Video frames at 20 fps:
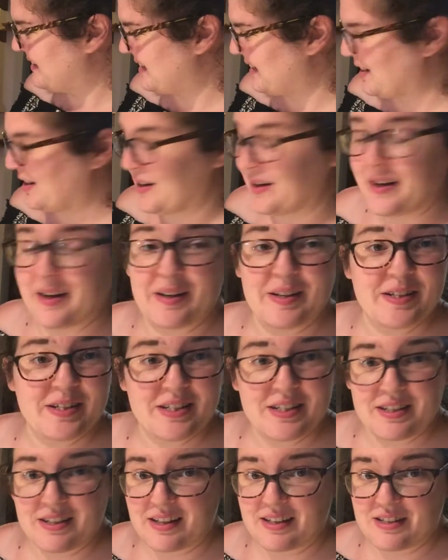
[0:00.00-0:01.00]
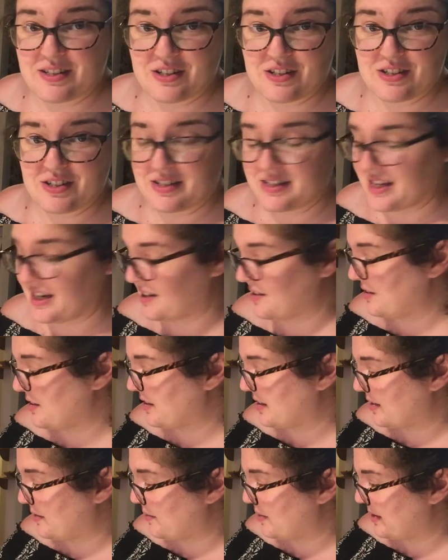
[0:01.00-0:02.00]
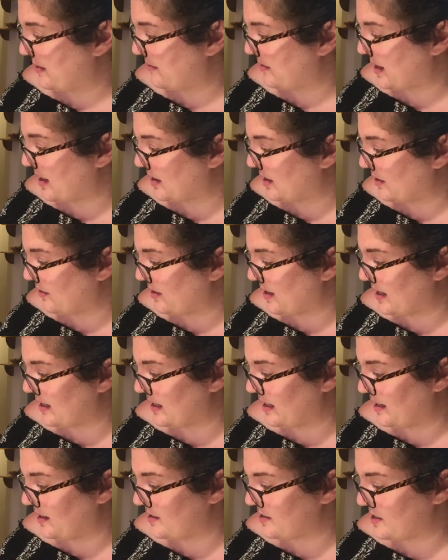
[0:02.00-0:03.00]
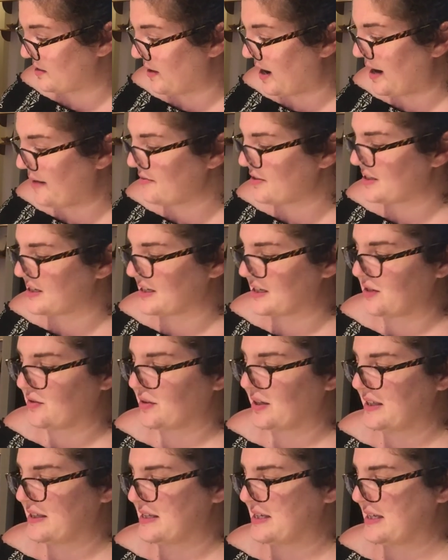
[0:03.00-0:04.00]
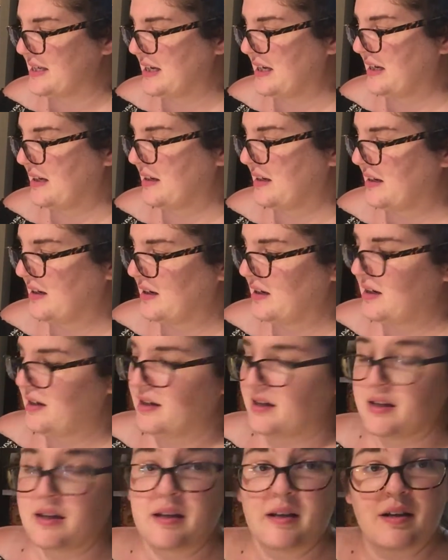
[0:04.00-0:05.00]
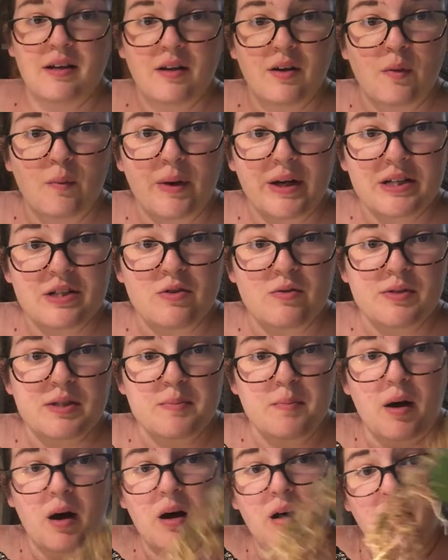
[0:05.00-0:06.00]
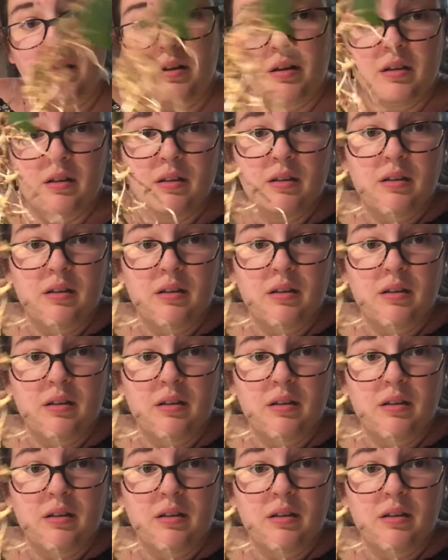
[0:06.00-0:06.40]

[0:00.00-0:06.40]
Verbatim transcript: And let's just take a look at what I've got going on here. So obviously you can see, way too small.